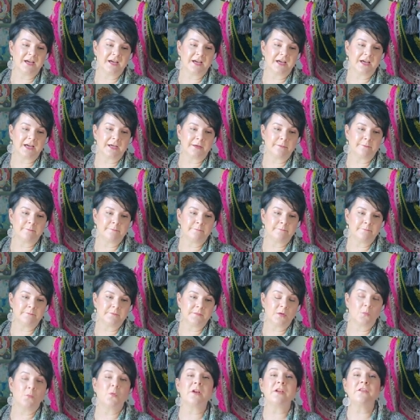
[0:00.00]
um,
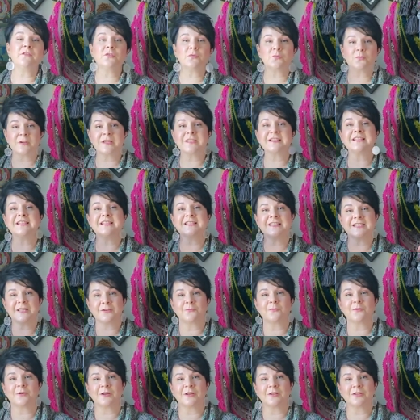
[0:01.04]
one of the reasons
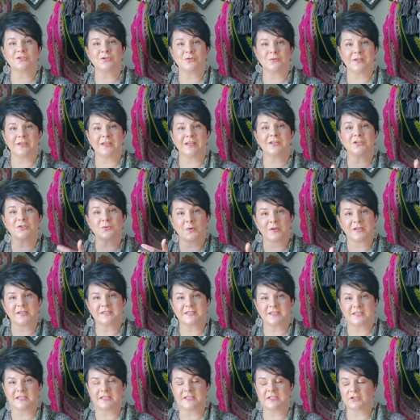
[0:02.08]
that we're doing it twice
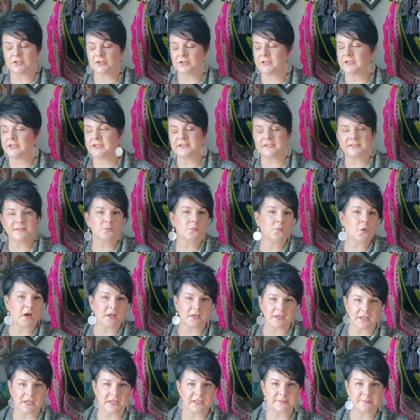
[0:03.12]
a year is
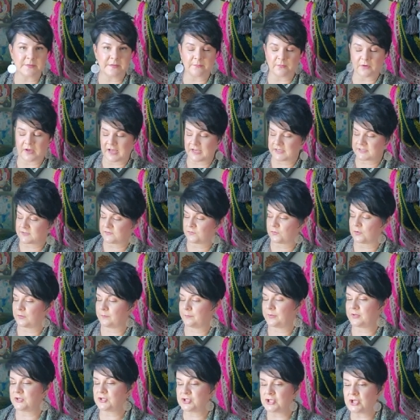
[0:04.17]
one, because people ask for it,
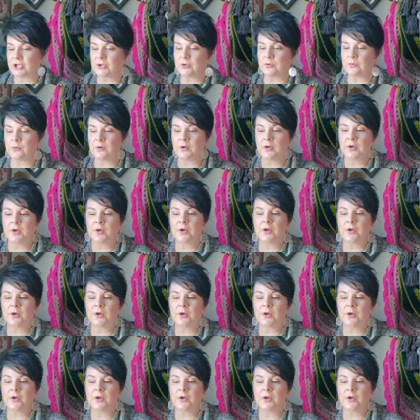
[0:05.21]
but two,